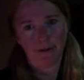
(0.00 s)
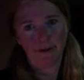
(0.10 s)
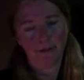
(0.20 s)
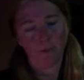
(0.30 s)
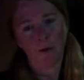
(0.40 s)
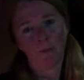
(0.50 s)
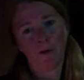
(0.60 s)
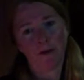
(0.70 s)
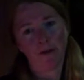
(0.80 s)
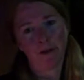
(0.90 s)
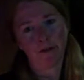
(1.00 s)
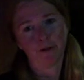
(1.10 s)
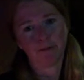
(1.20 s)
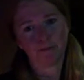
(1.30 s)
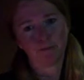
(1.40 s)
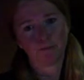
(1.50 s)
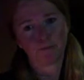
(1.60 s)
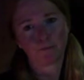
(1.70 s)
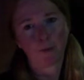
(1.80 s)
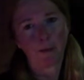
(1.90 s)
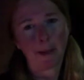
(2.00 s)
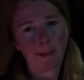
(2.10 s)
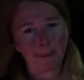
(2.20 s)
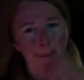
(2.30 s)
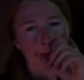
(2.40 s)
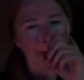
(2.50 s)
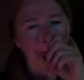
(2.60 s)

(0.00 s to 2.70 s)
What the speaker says: in one way or another, right? So